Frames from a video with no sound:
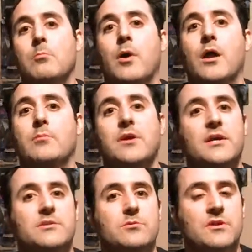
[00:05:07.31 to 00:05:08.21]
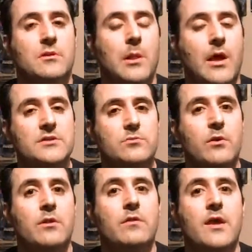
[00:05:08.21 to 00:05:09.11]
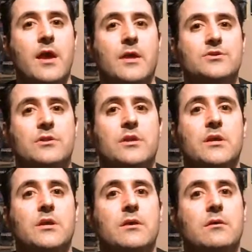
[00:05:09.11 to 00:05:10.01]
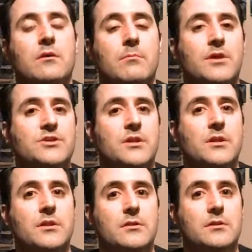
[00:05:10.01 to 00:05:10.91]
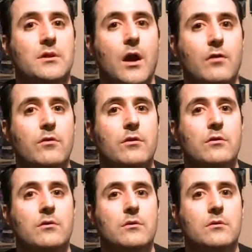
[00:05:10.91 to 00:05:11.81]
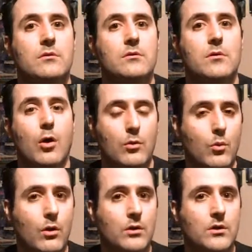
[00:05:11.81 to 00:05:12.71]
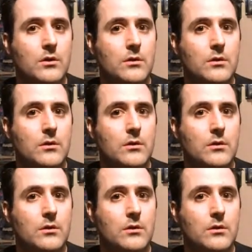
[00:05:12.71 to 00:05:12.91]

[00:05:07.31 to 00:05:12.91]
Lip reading: But because it was a deluxe one, they actually commissioned other artwork.